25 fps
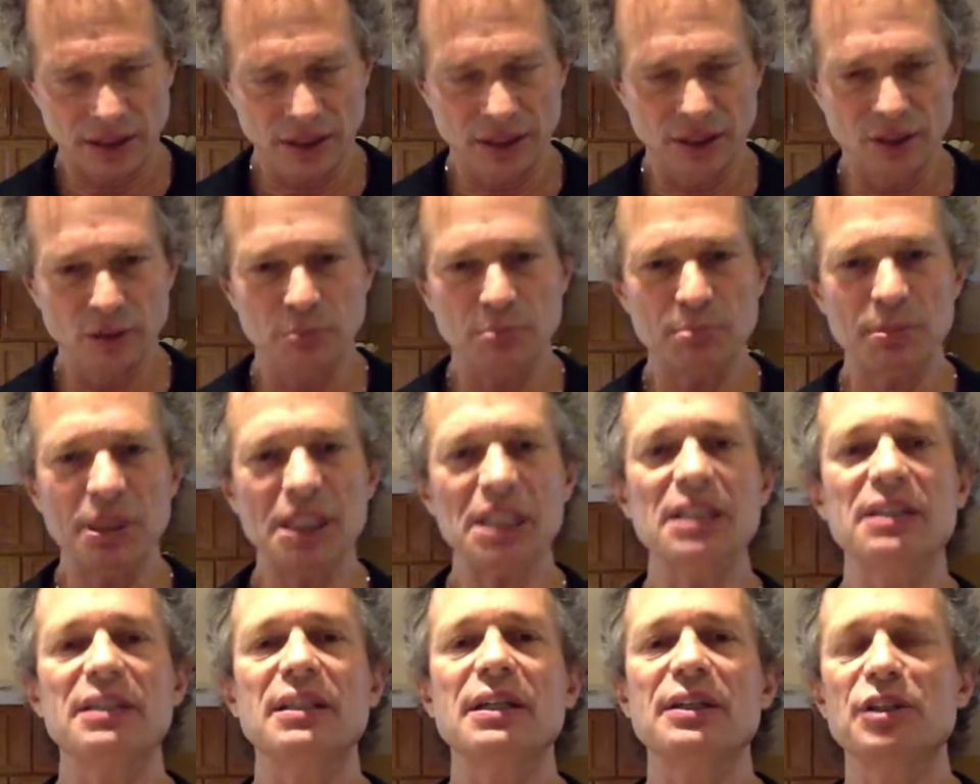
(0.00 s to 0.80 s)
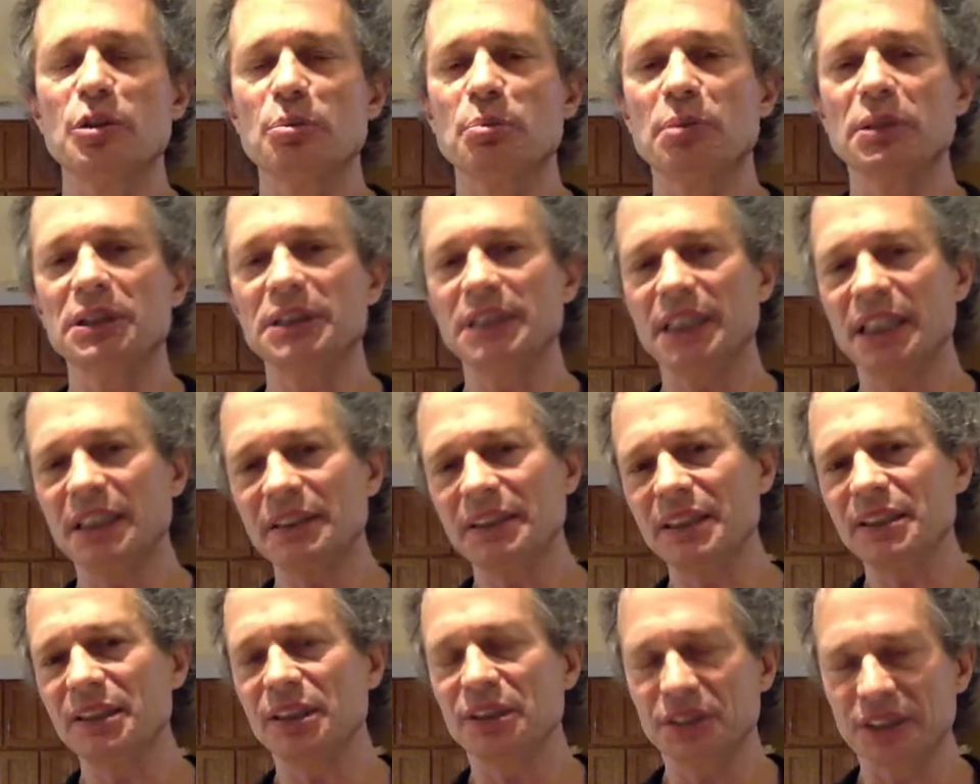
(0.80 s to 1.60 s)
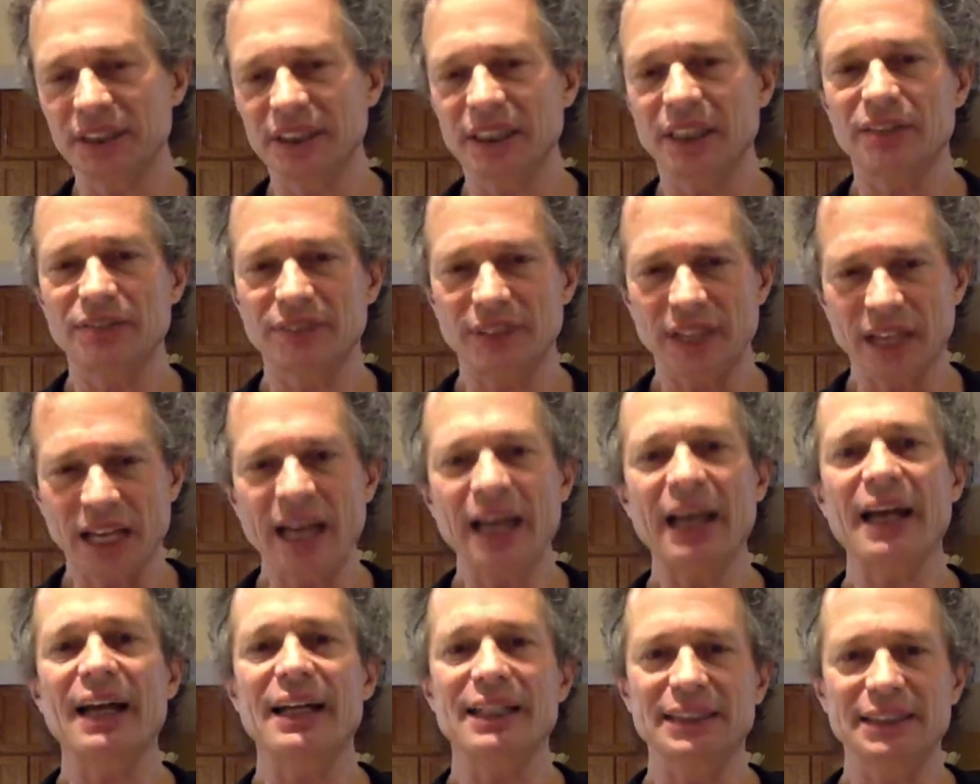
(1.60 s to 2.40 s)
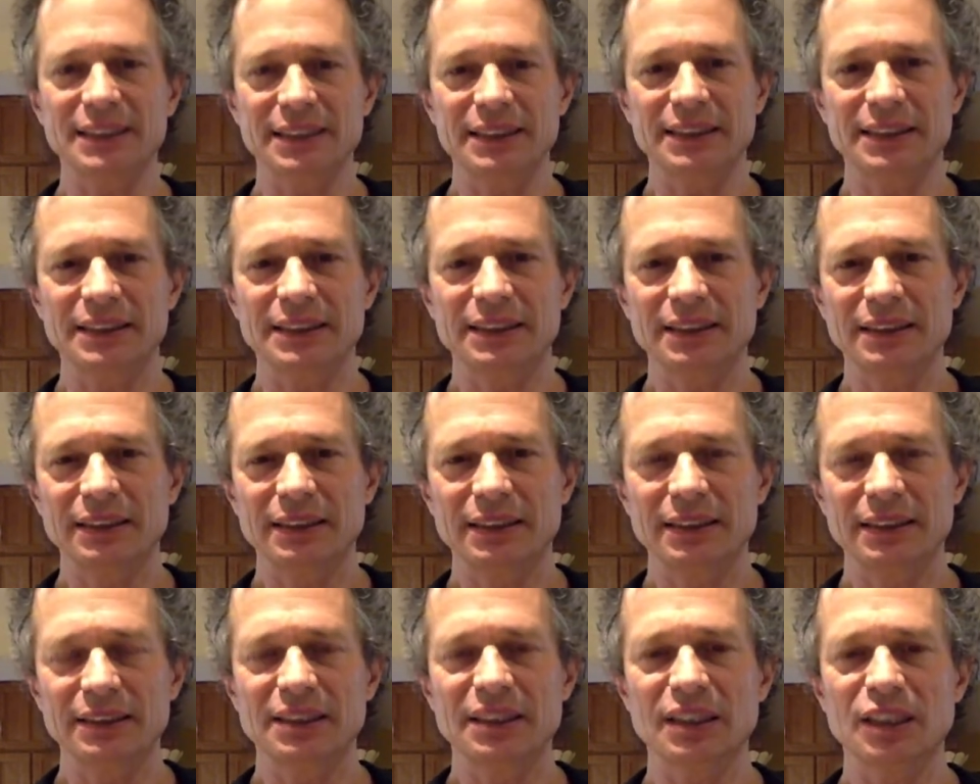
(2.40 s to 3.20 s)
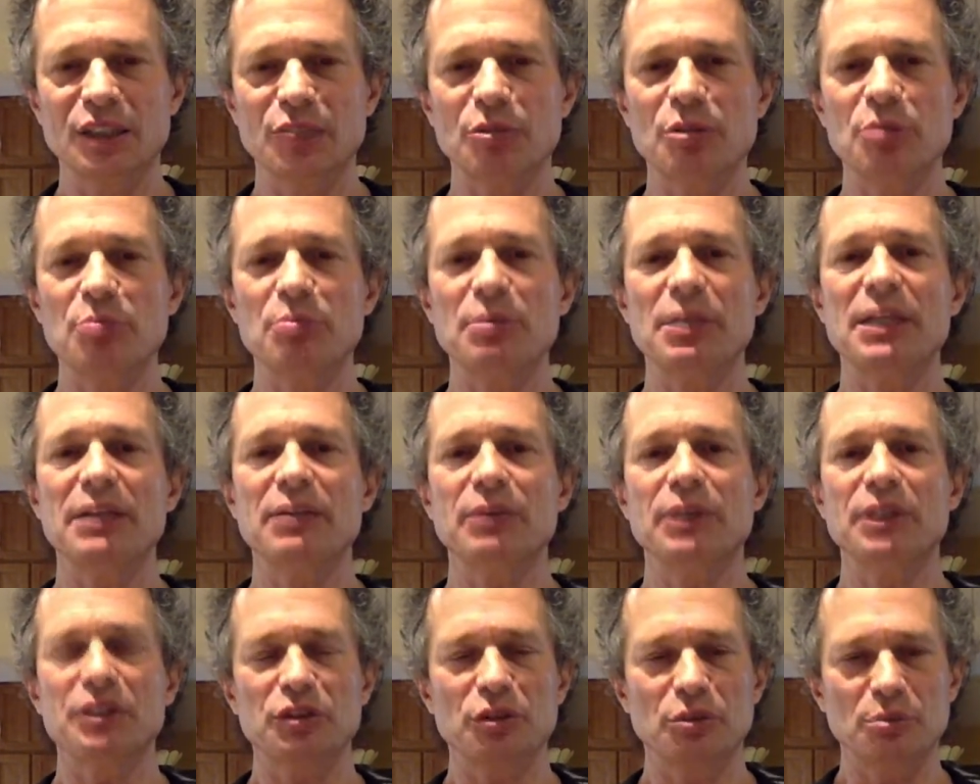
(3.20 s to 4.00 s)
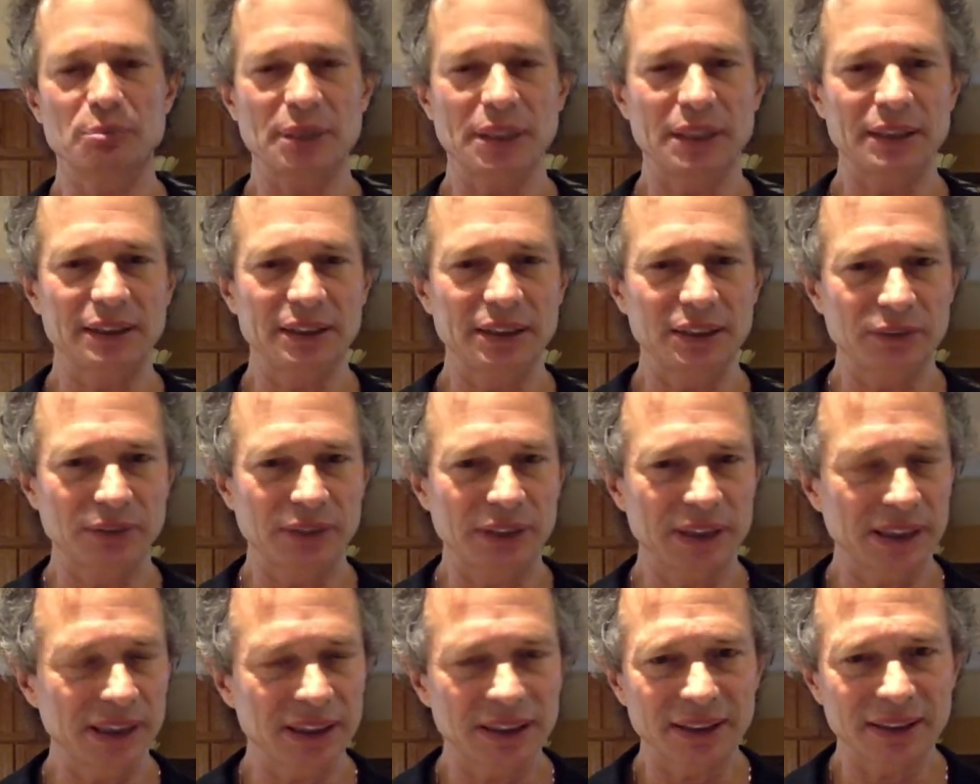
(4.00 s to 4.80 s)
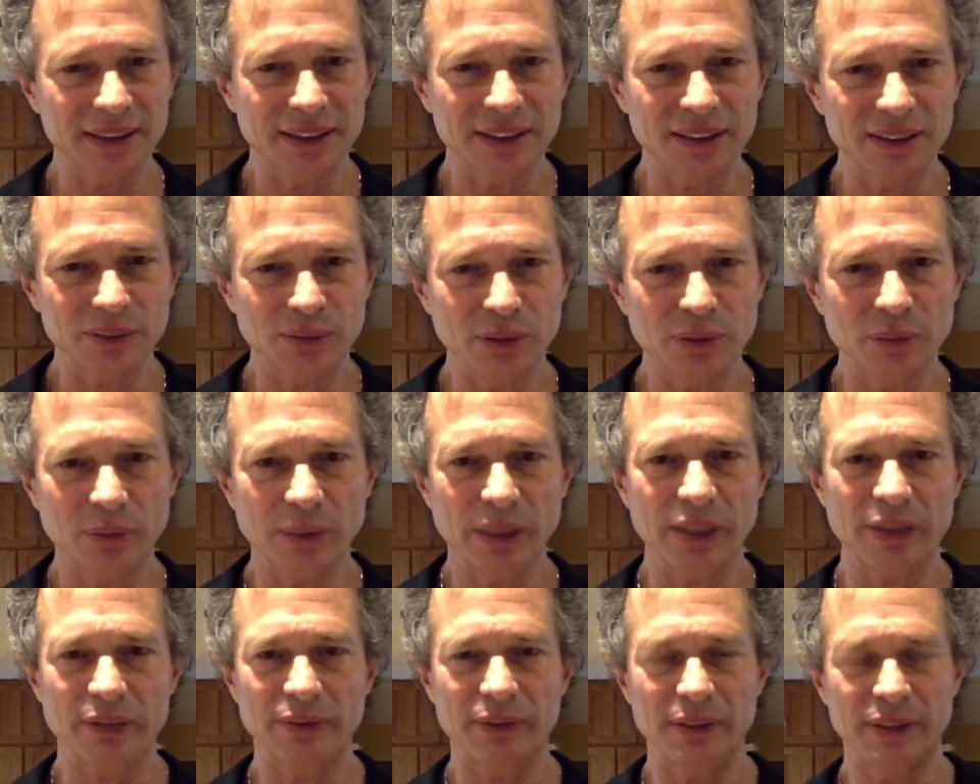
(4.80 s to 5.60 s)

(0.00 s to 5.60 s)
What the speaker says: the me that you're presenting yourself as is going to be met with tremendous resistance one way or